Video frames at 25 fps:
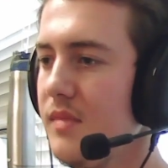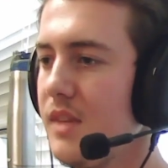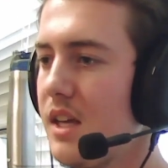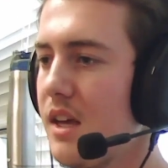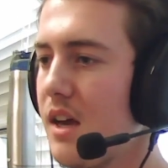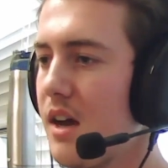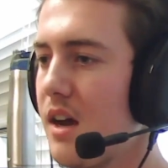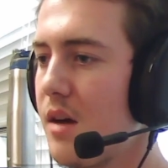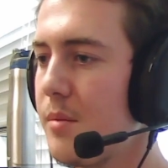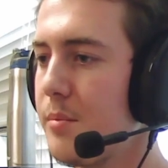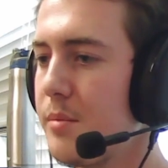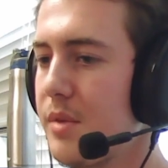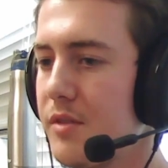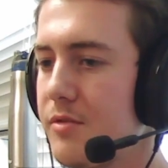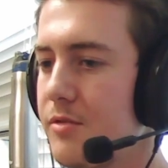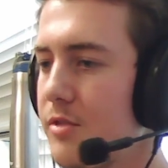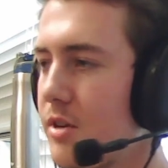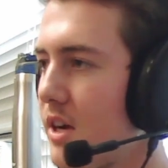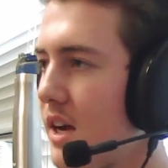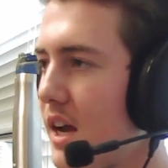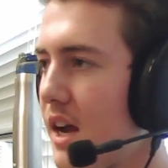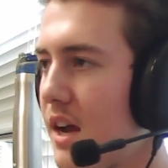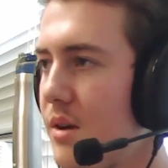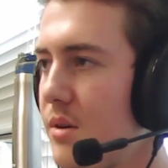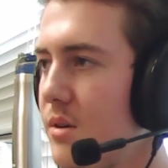But for
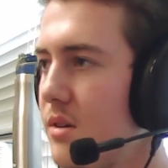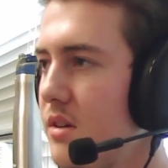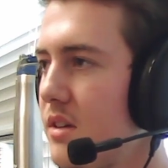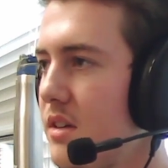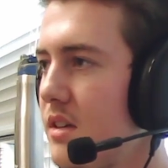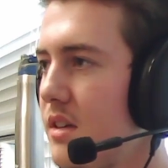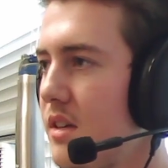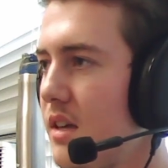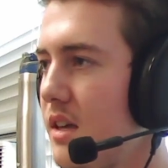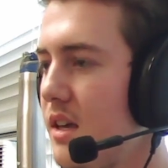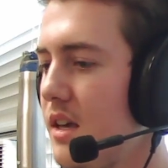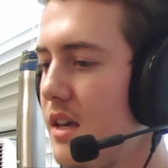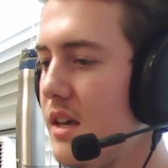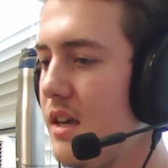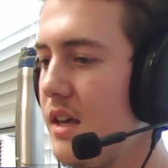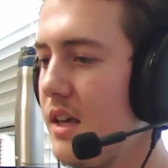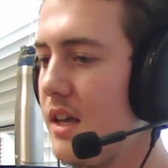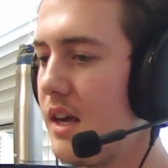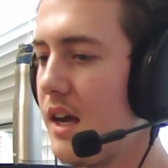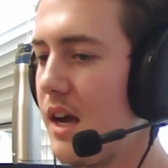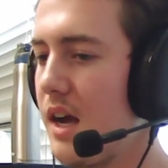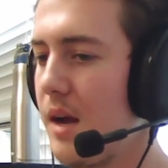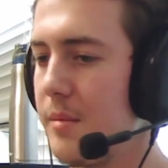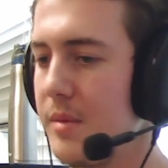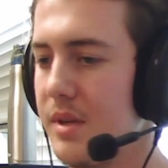now,
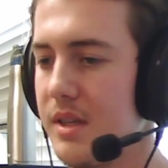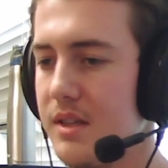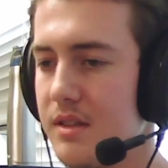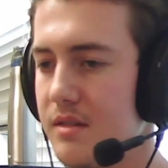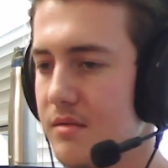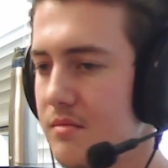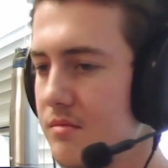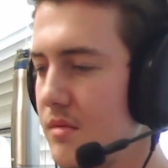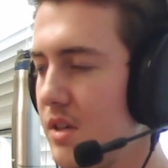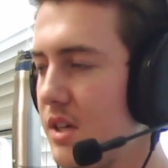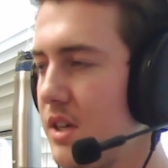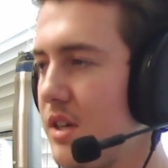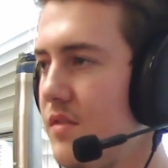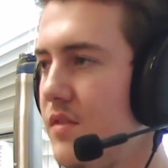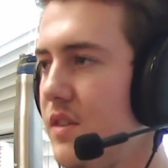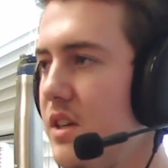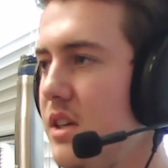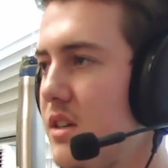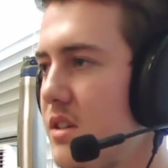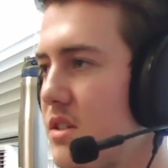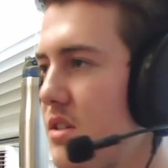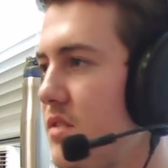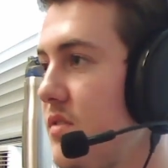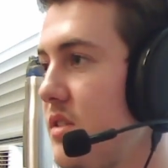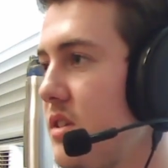I mean, the
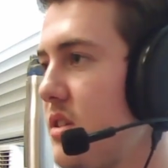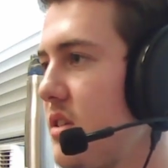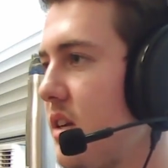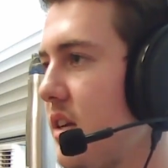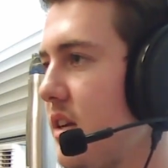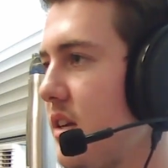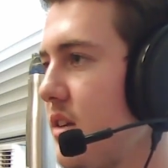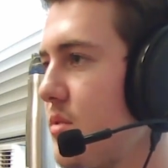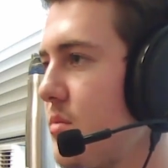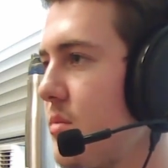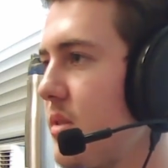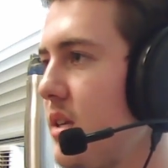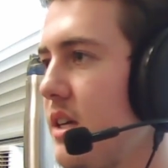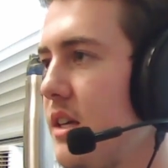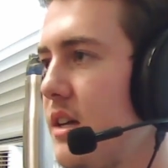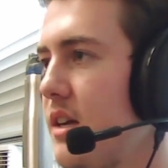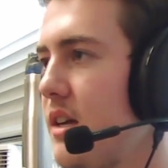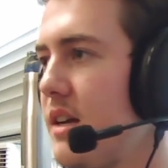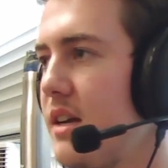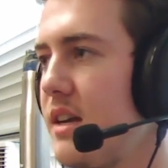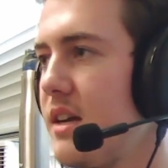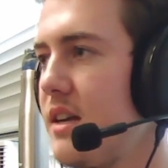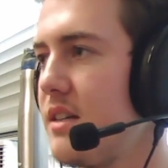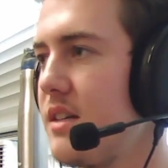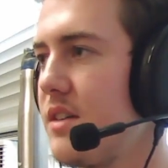convenience of this thing is really
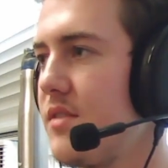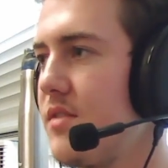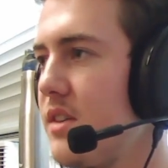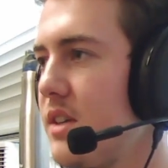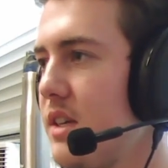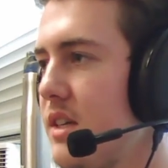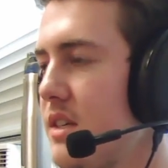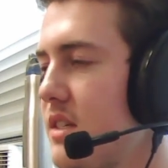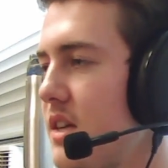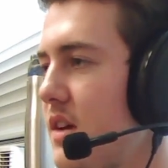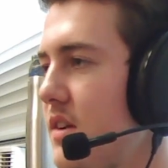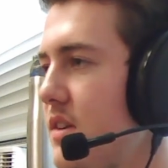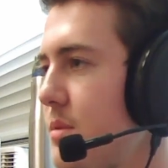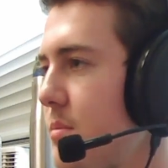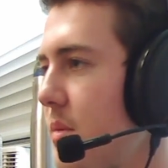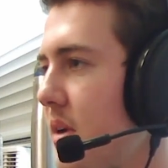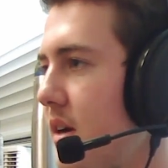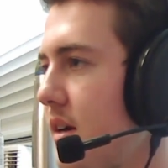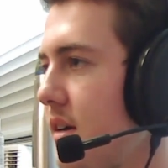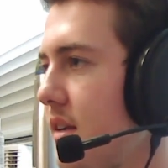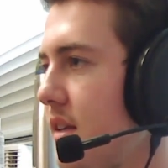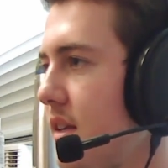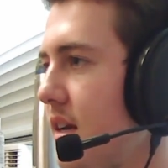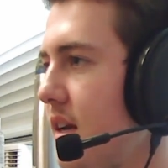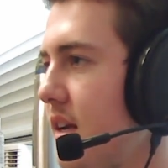good, and it definitely sounds
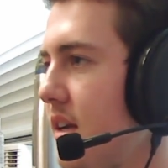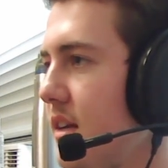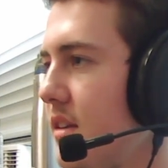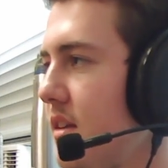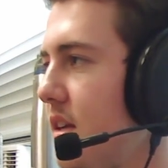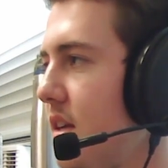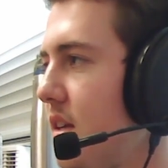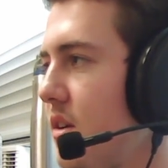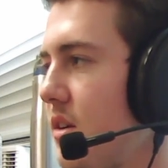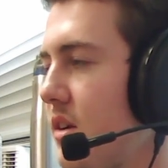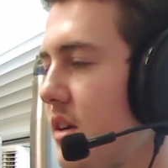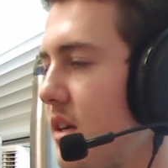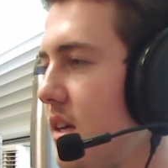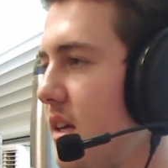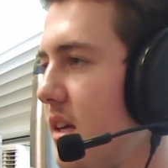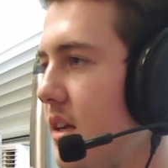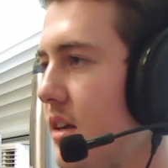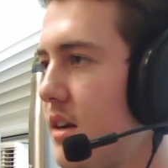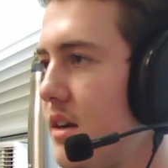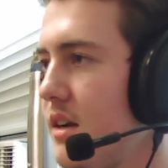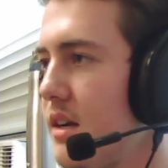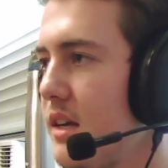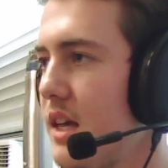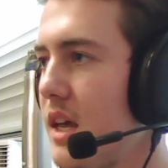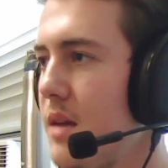better than anything you're going to get
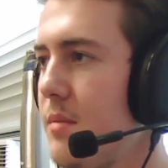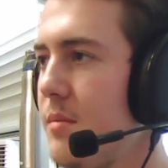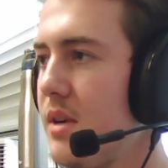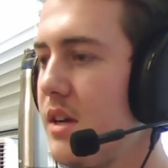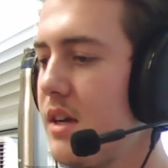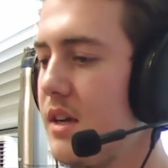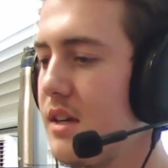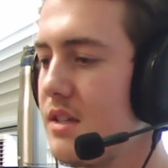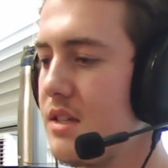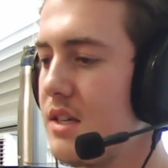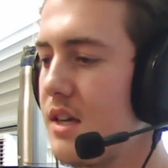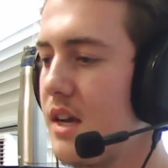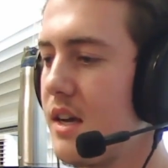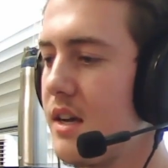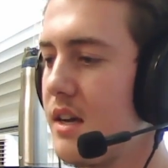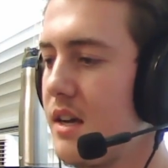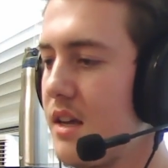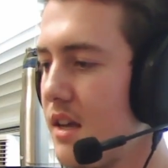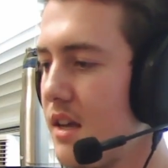on a gaming headset.